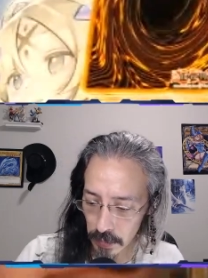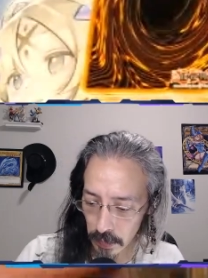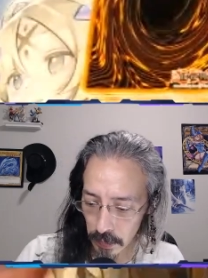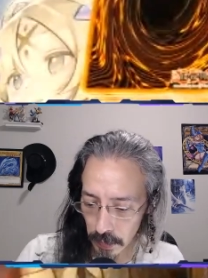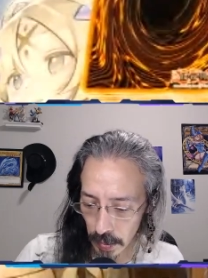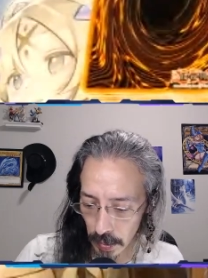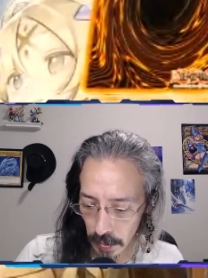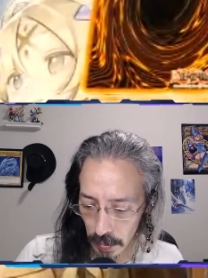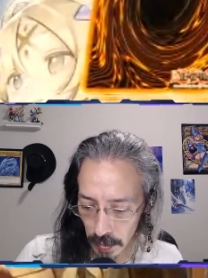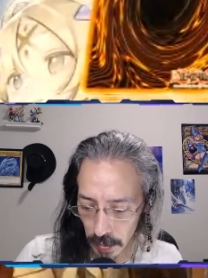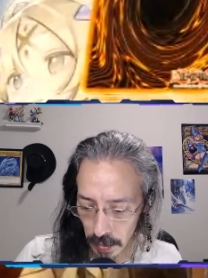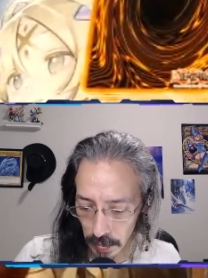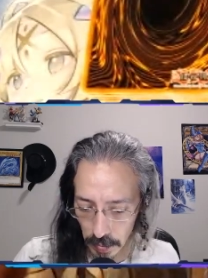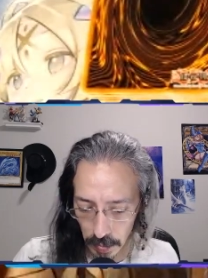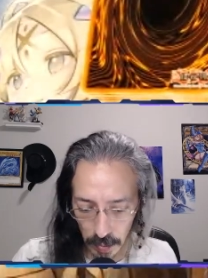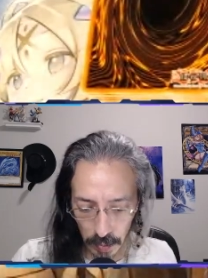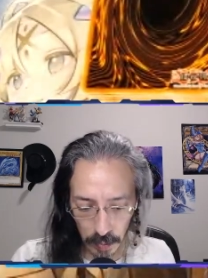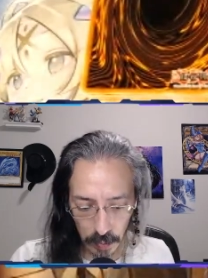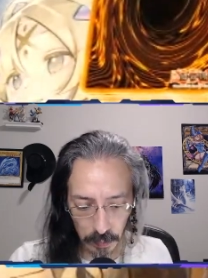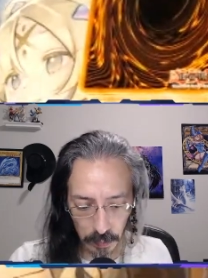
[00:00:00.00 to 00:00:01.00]
rarities
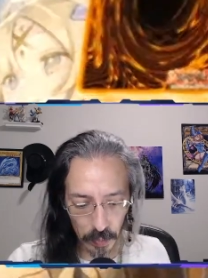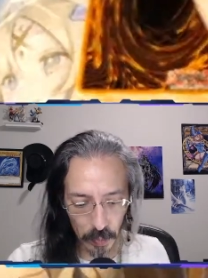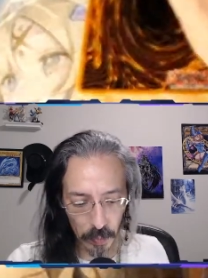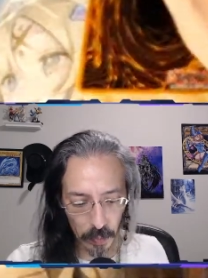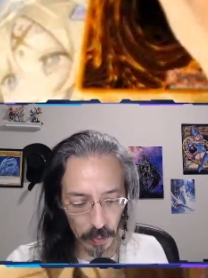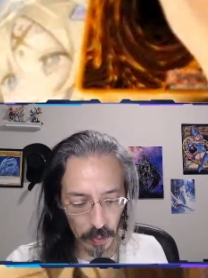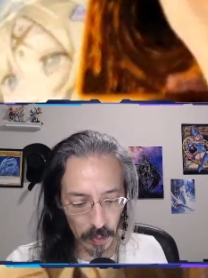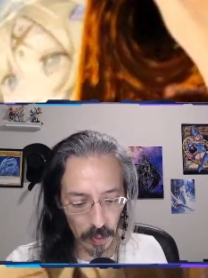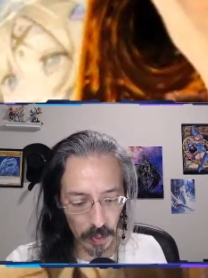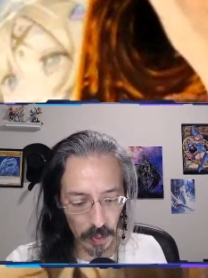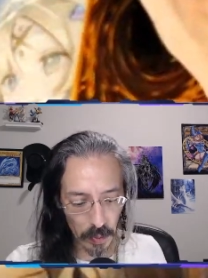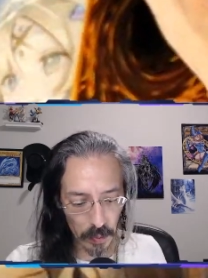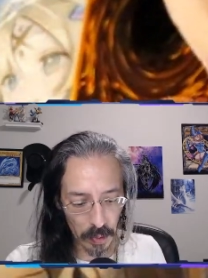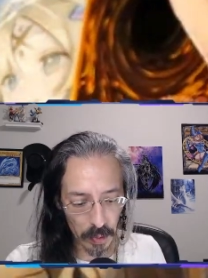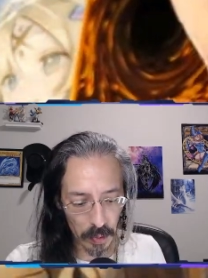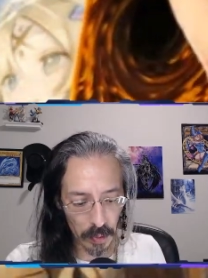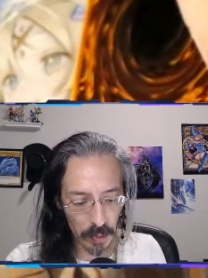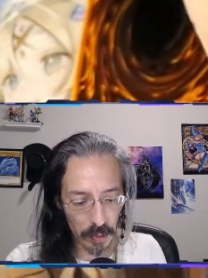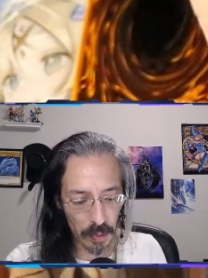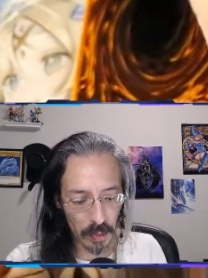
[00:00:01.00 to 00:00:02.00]
kind of in order now
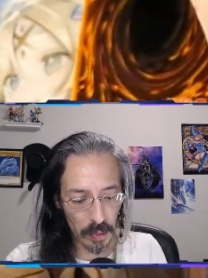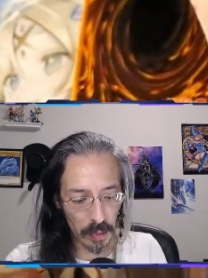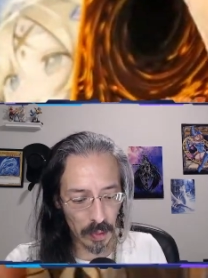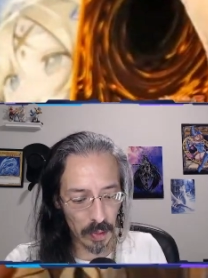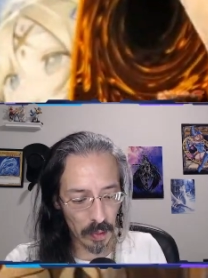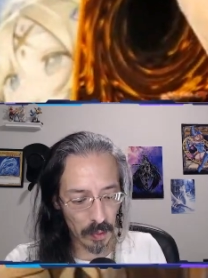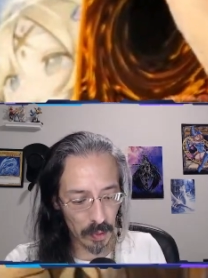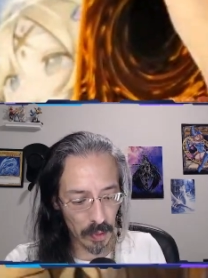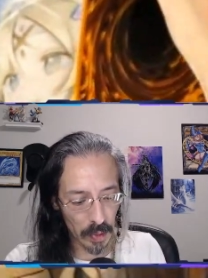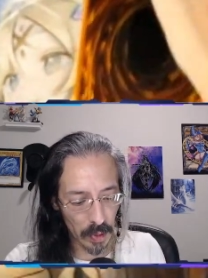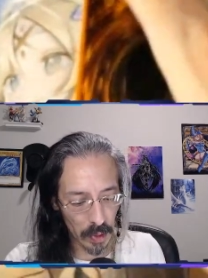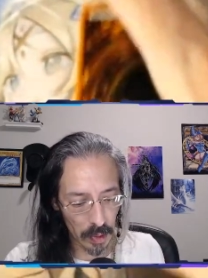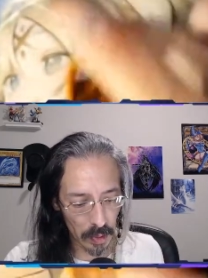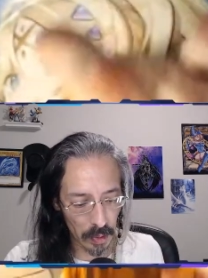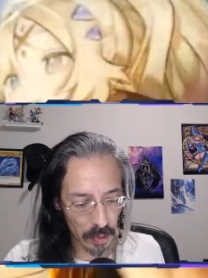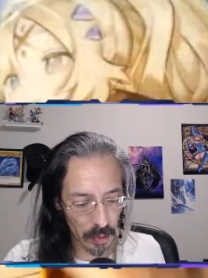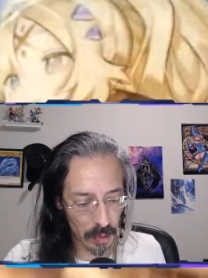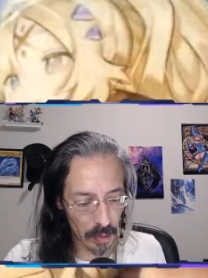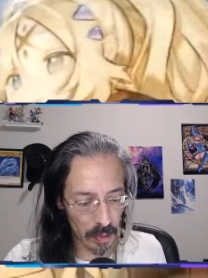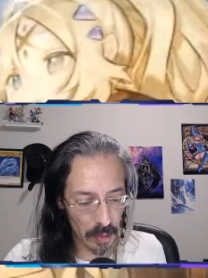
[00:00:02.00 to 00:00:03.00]
that I
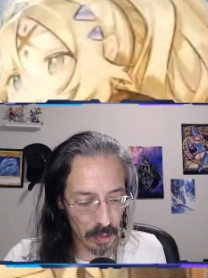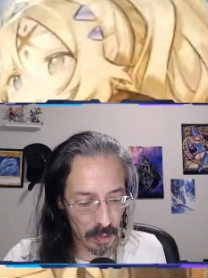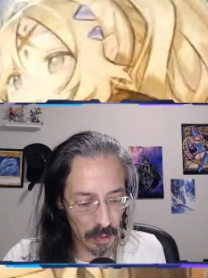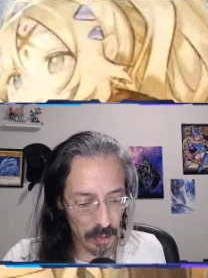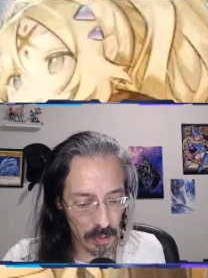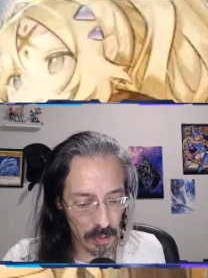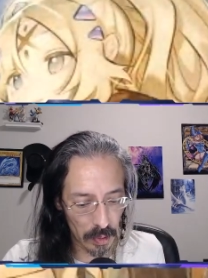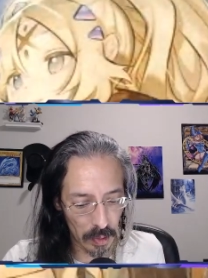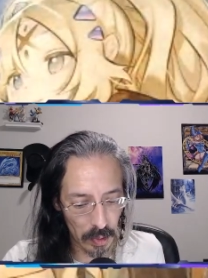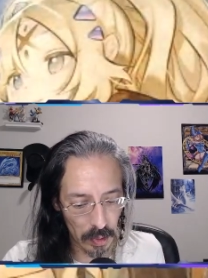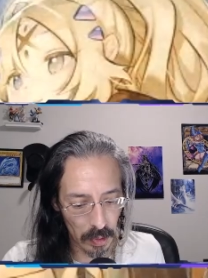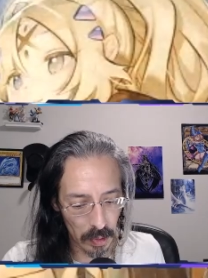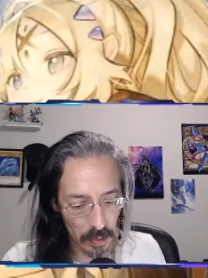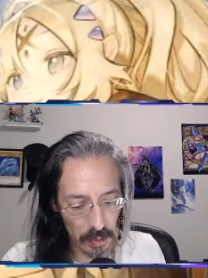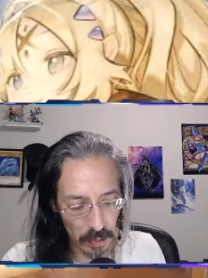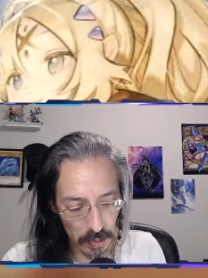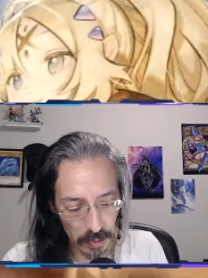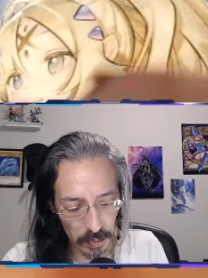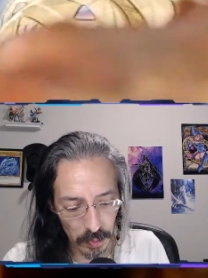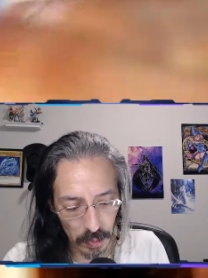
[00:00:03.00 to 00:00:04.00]
can
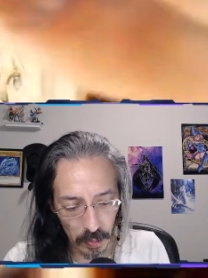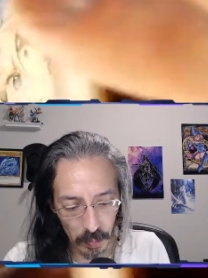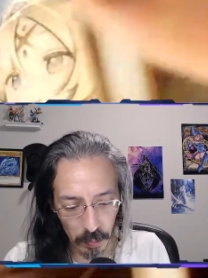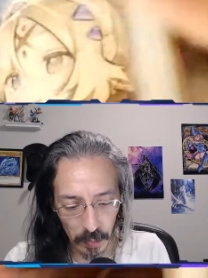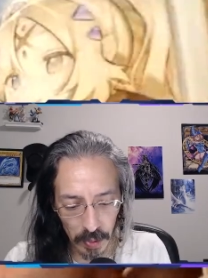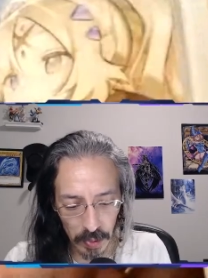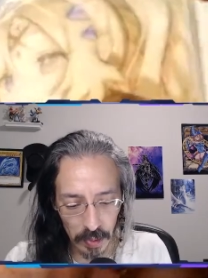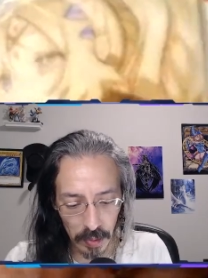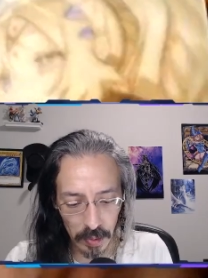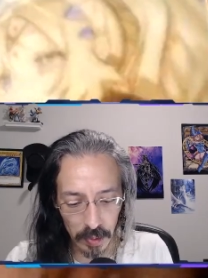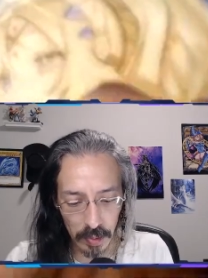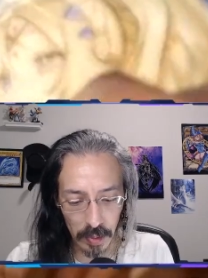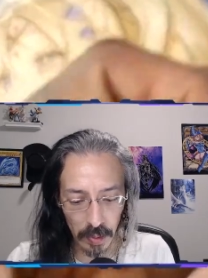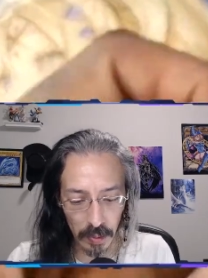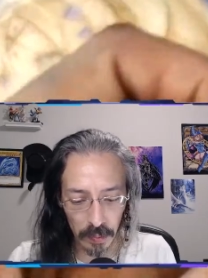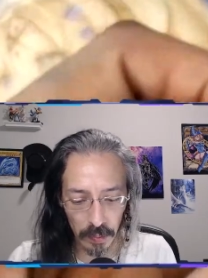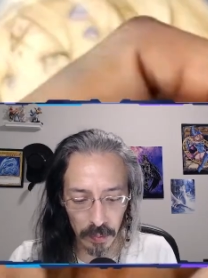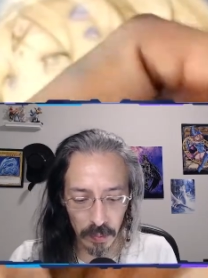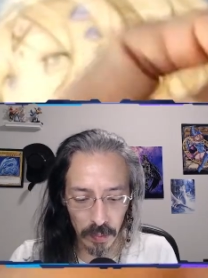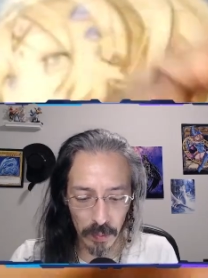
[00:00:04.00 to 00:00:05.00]
start mixing
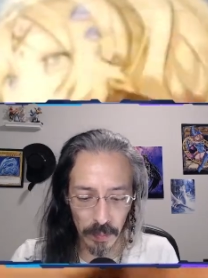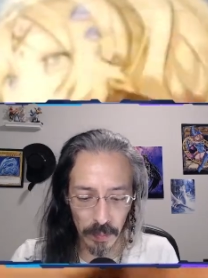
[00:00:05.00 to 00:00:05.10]
stuff.